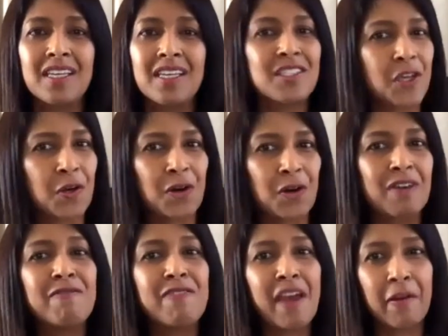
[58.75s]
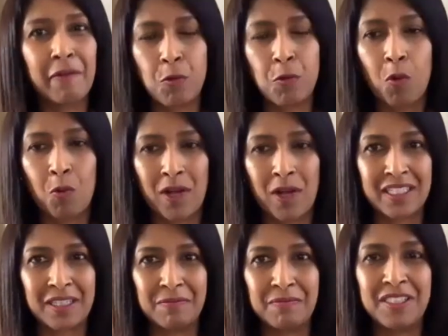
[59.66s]
So a very warm
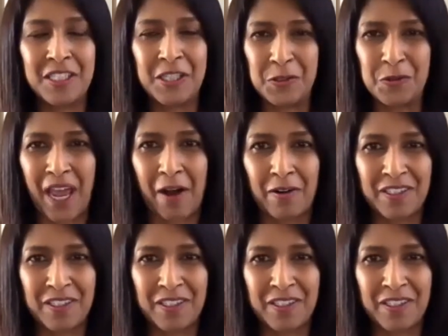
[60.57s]
welcome to you, Carol.